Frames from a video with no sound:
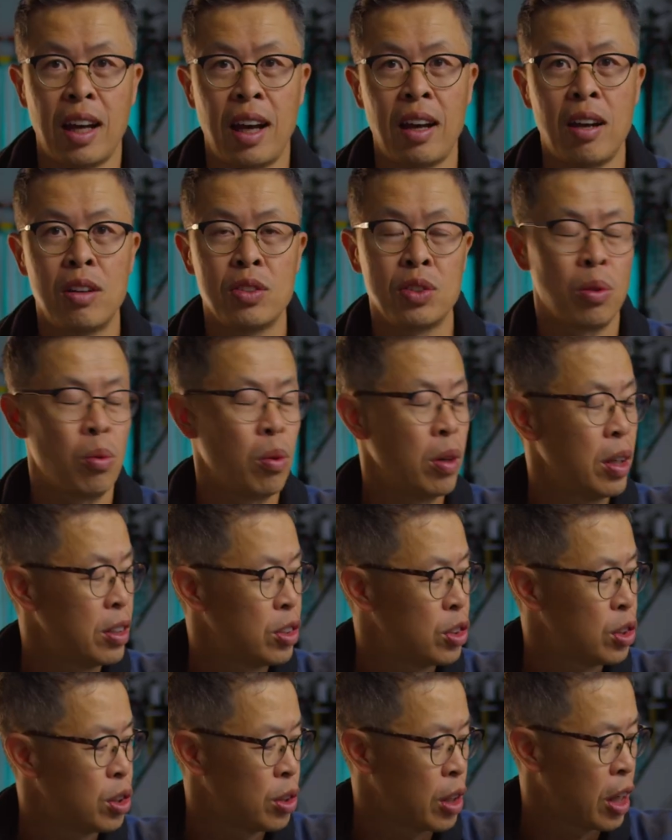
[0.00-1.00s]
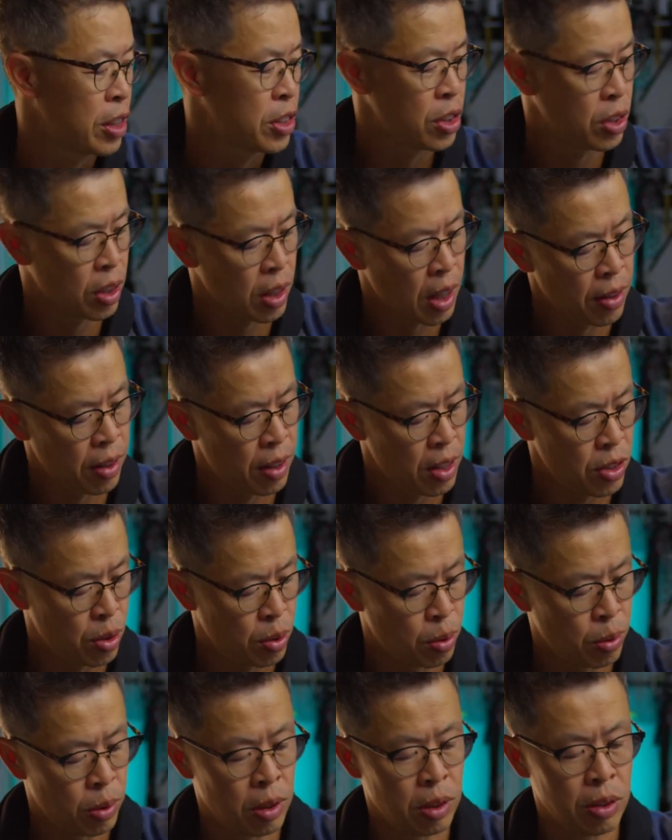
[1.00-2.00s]
I just got this
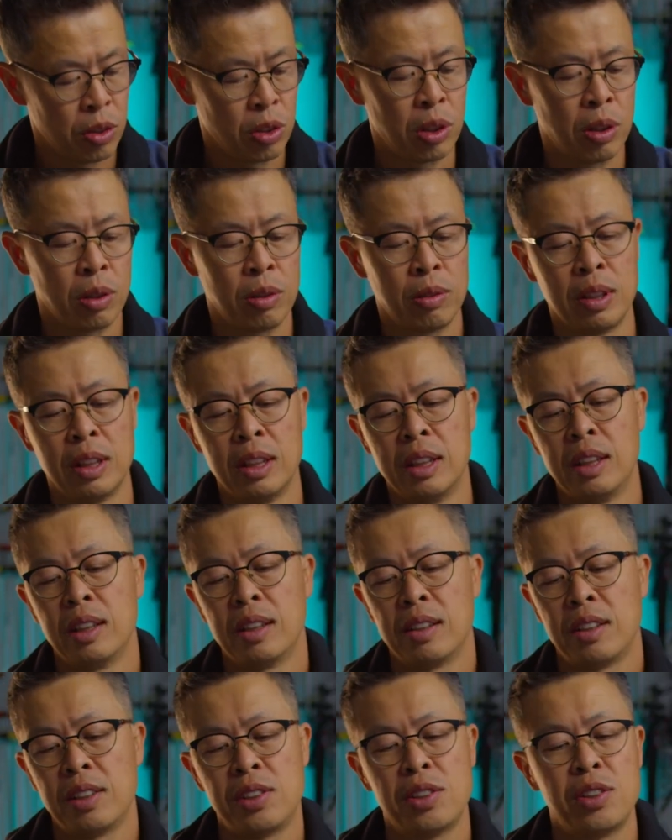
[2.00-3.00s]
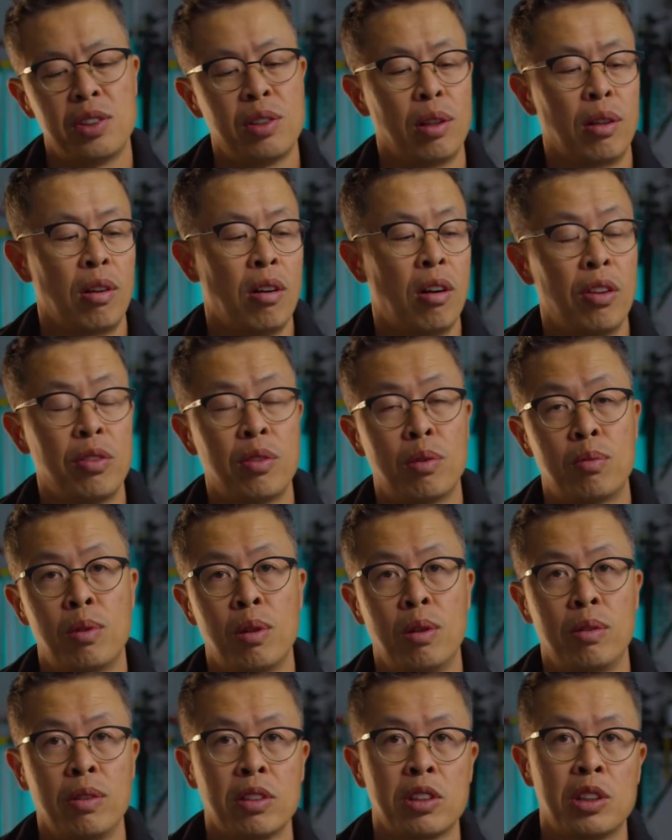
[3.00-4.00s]
tool too. This is called the
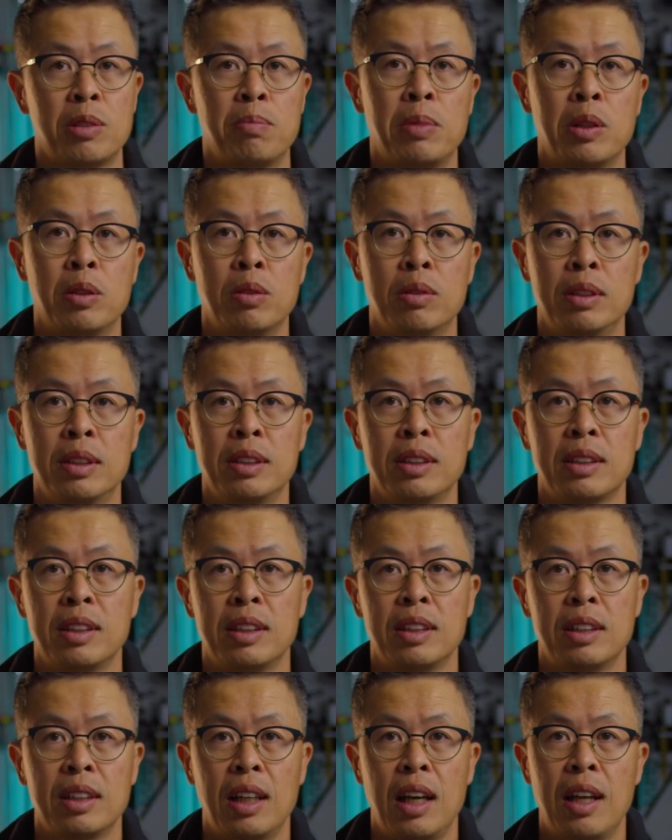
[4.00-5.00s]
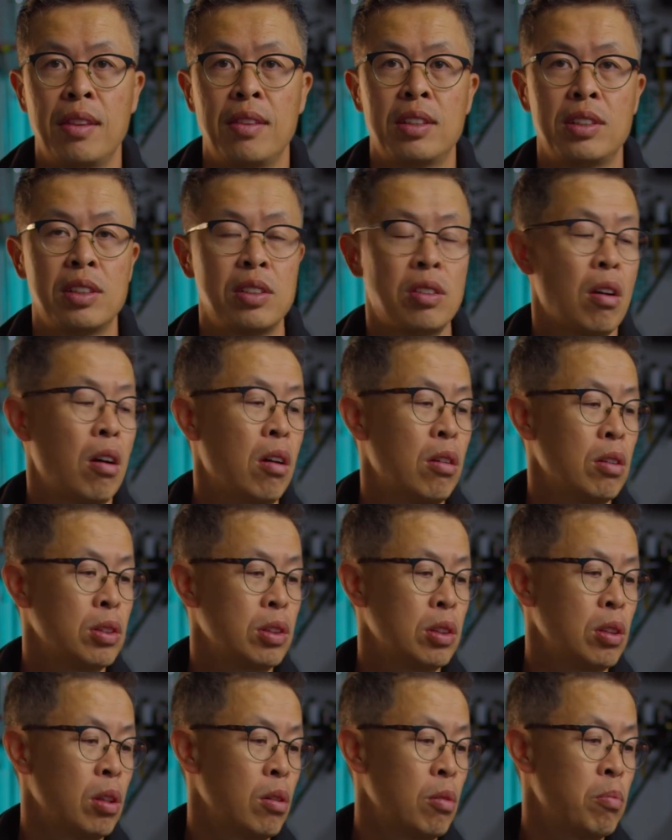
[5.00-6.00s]
rolling spoon. And this is
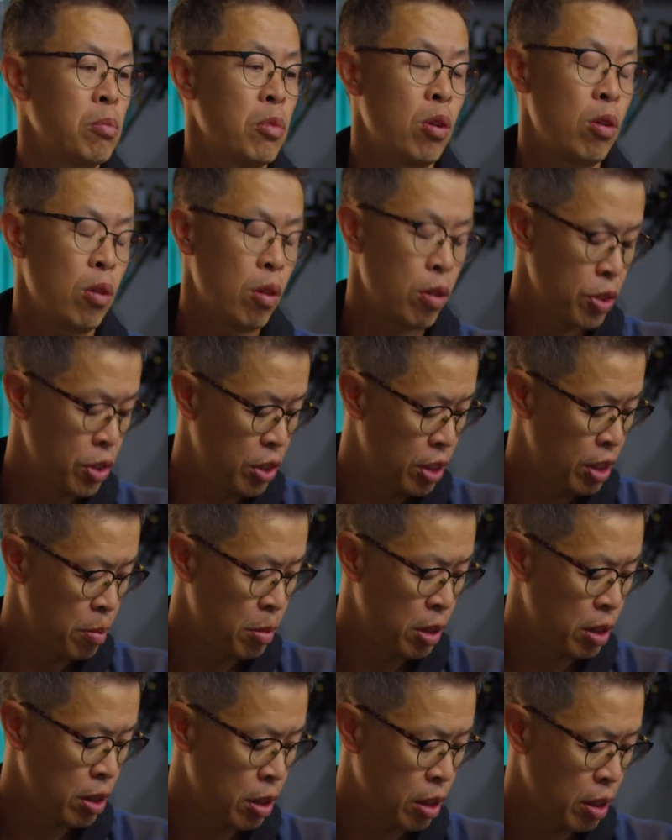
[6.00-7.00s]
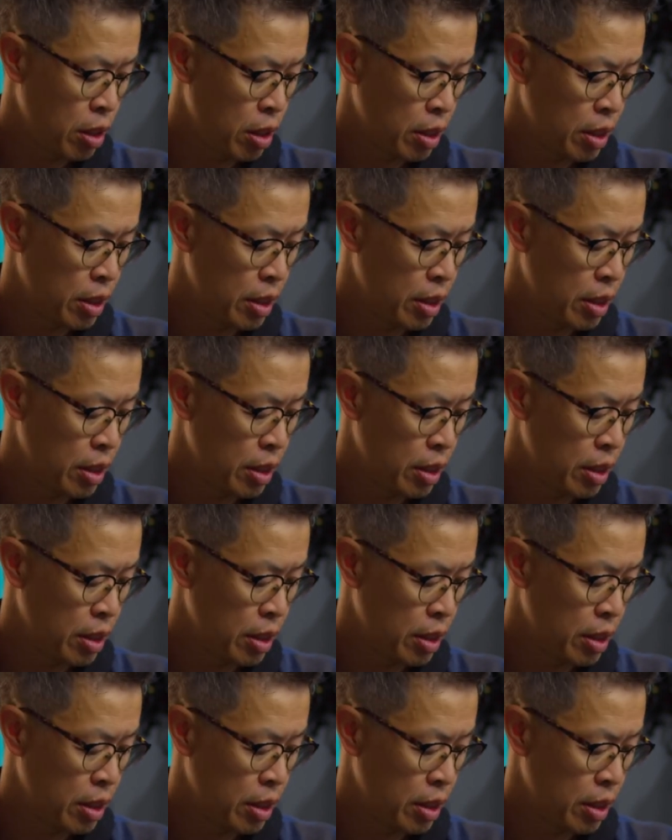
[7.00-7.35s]
also more similar.